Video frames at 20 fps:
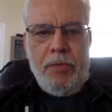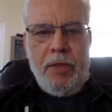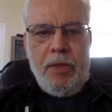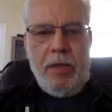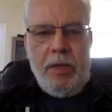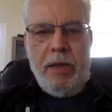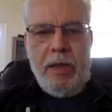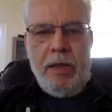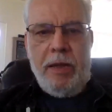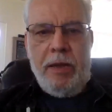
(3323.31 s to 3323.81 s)

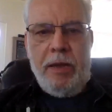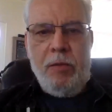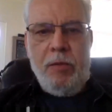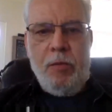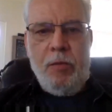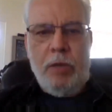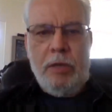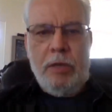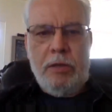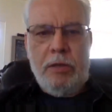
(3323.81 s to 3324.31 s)
again,
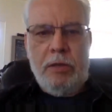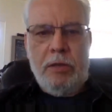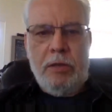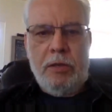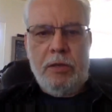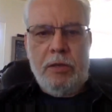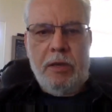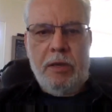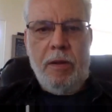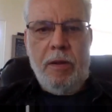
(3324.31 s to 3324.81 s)

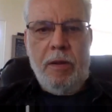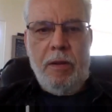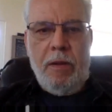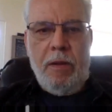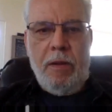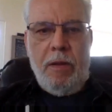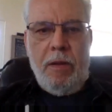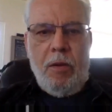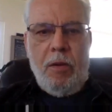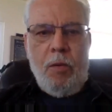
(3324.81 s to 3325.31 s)

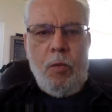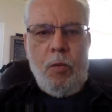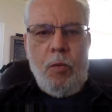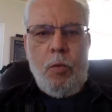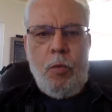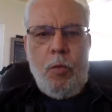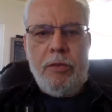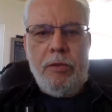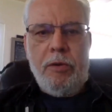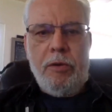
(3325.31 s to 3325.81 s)

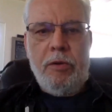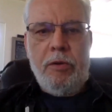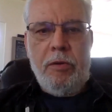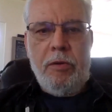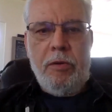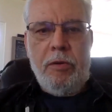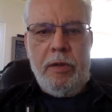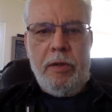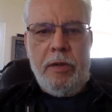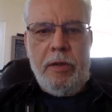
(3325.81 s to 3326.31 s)
whether
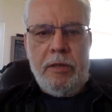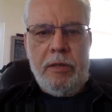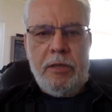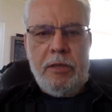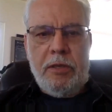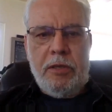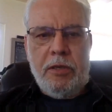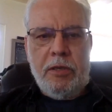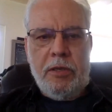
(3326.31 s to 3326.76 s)
it's